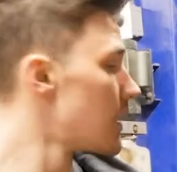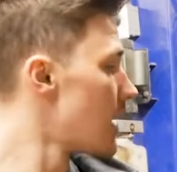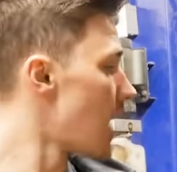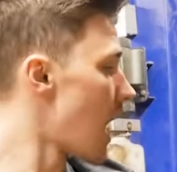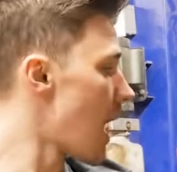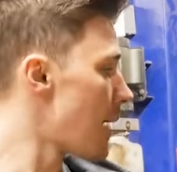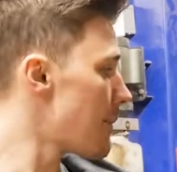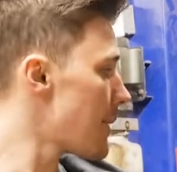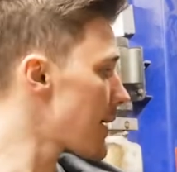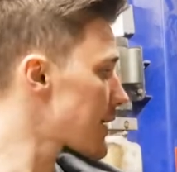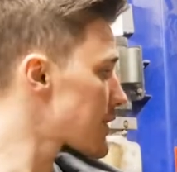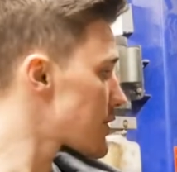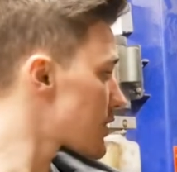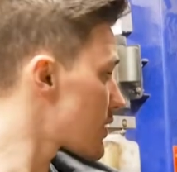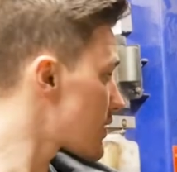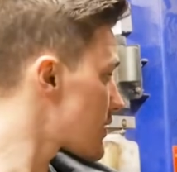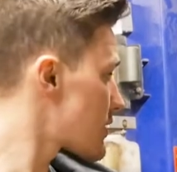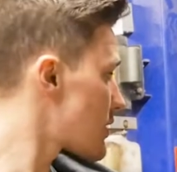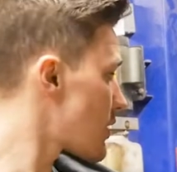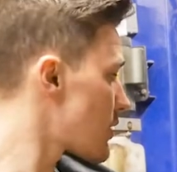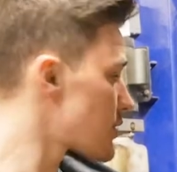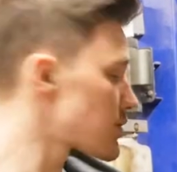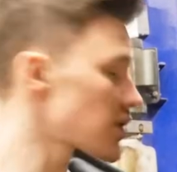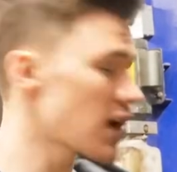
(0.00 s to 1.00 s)
I'm actually gonna
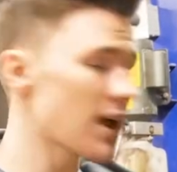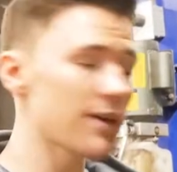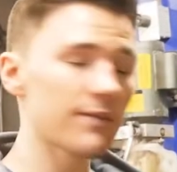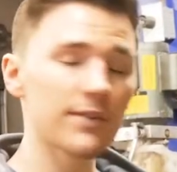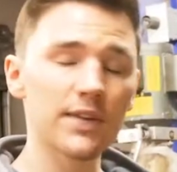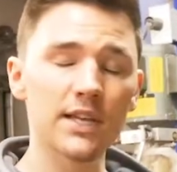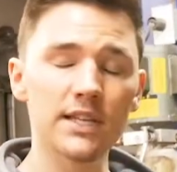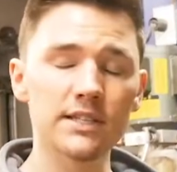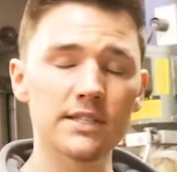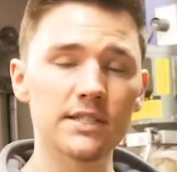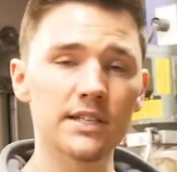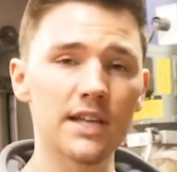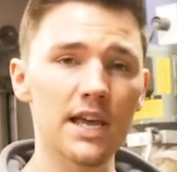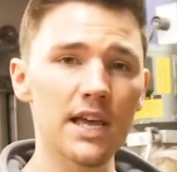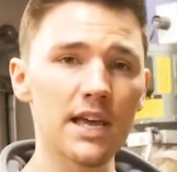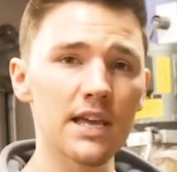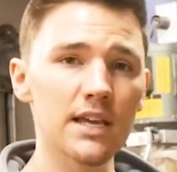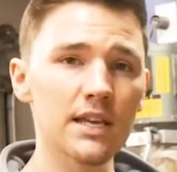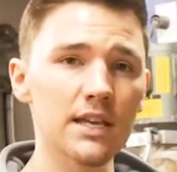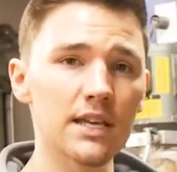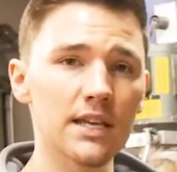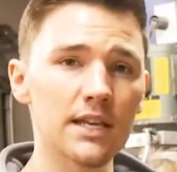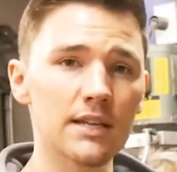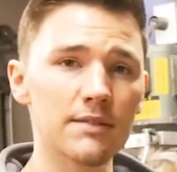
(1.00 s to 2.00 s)
start driving it
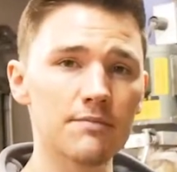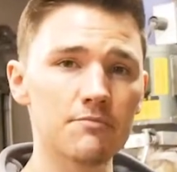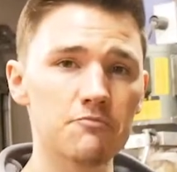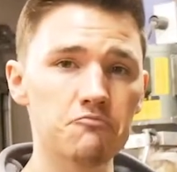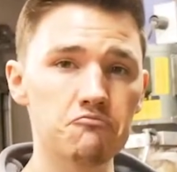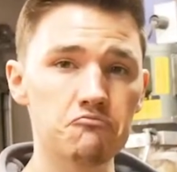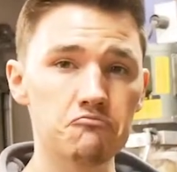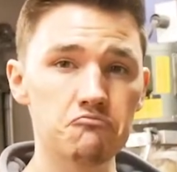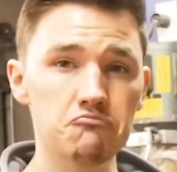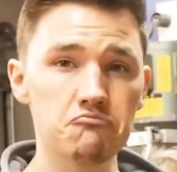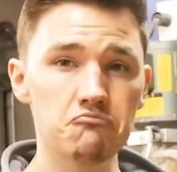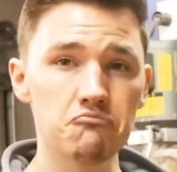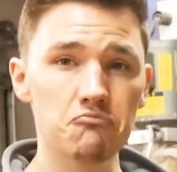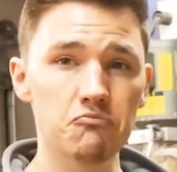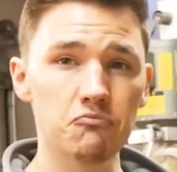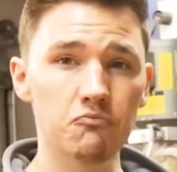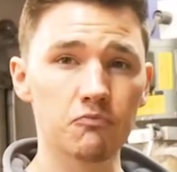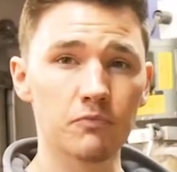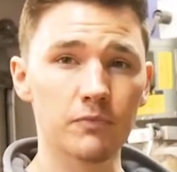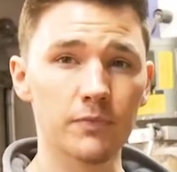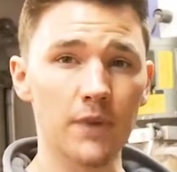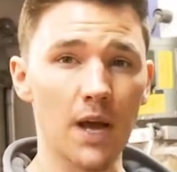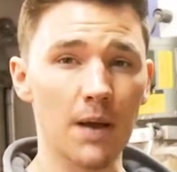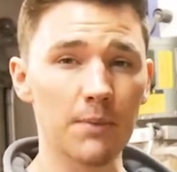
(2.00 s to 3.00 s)
today, and
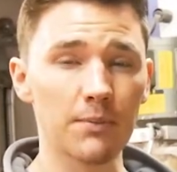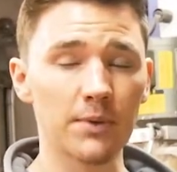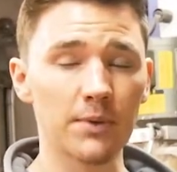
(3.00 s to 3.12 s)
I'm